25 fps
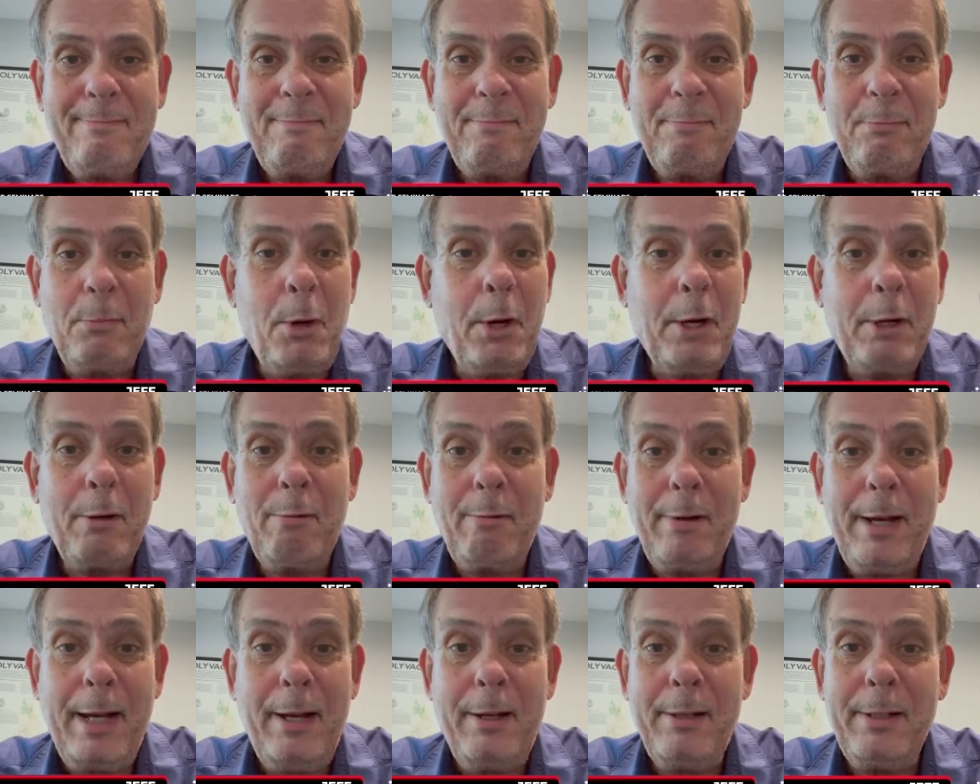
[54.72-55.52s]
walk
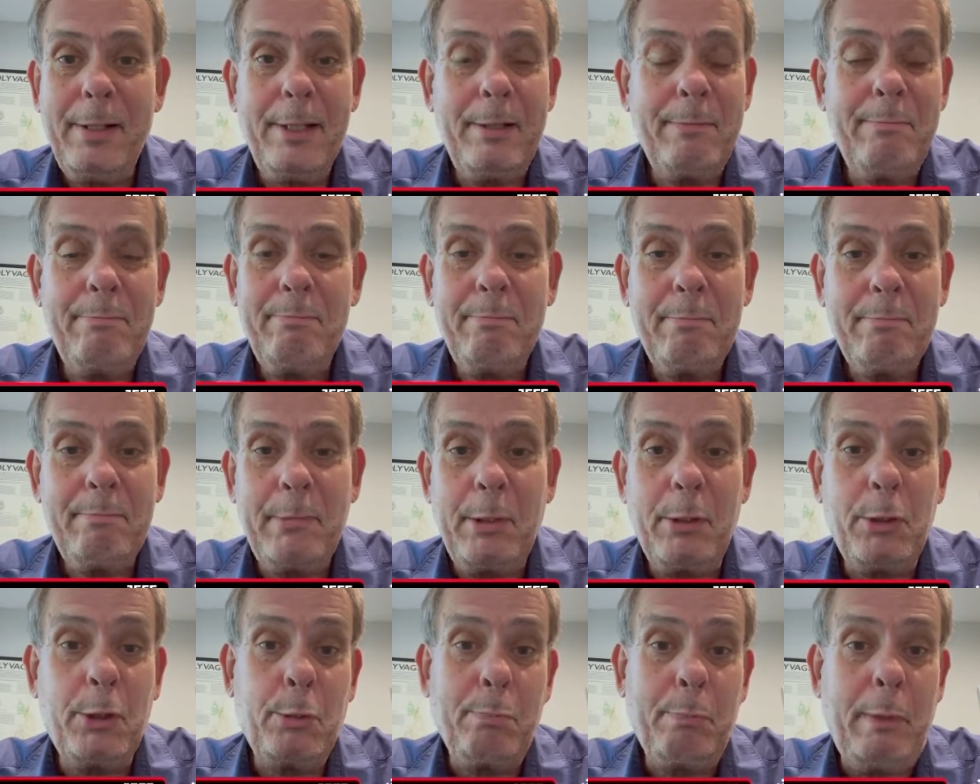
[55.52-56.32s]
around and
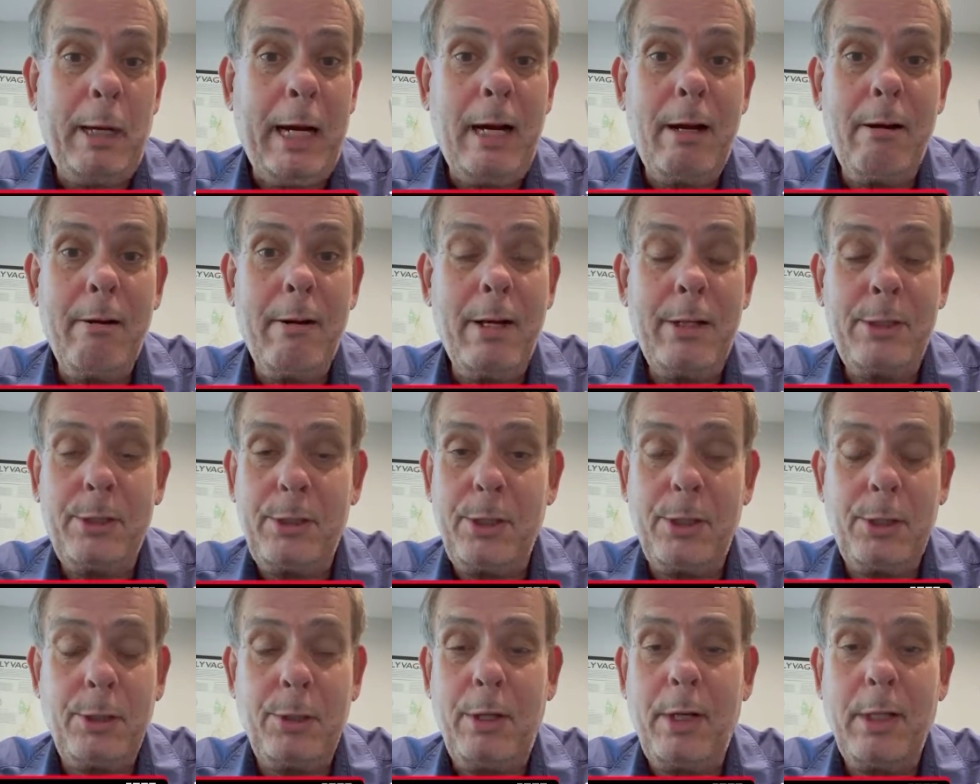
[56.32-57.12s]
inspire us
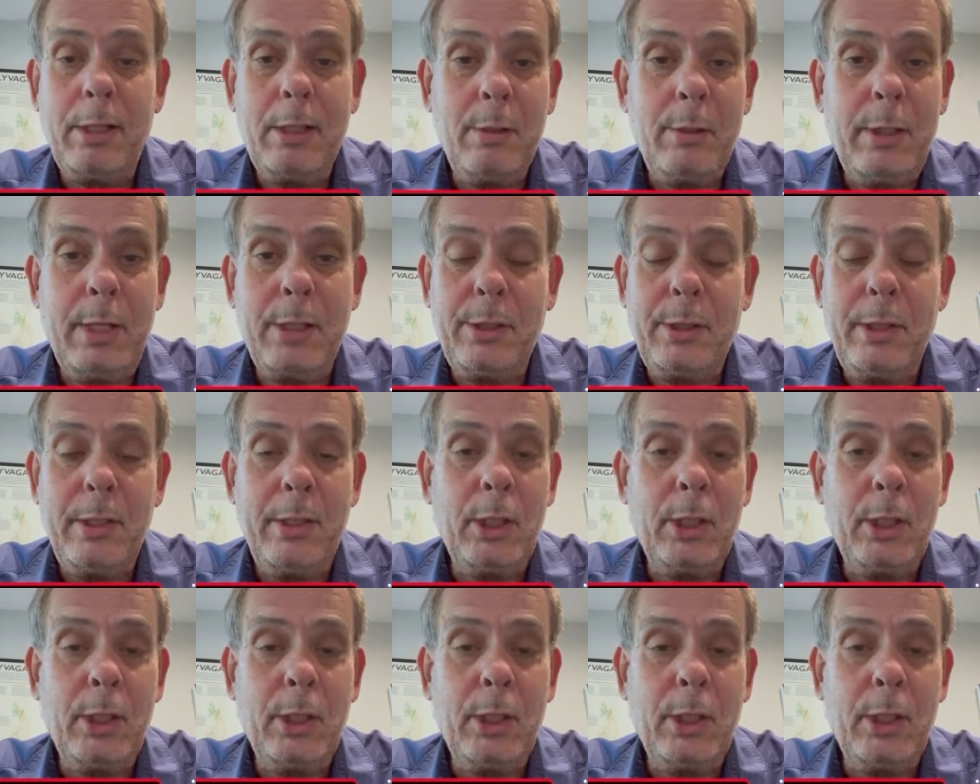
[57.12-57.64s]
to talk to us and